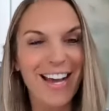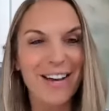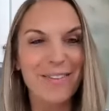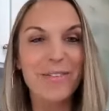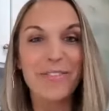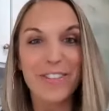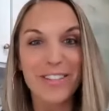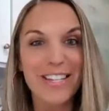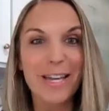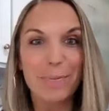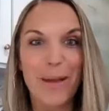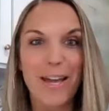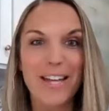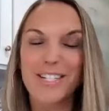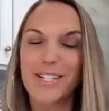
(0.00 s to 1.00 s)
Um, it feels like
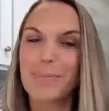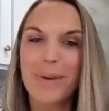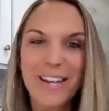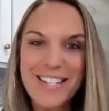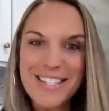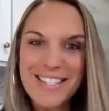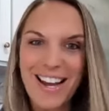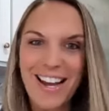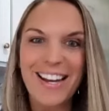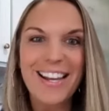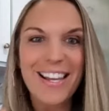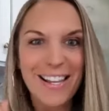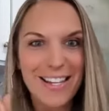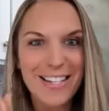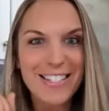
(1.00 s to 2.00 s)
magic, but it's not.
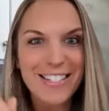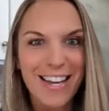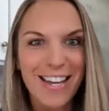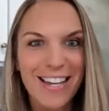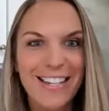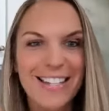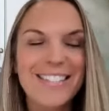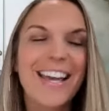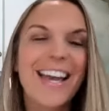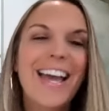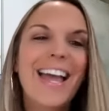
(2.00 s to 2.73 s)
It is science.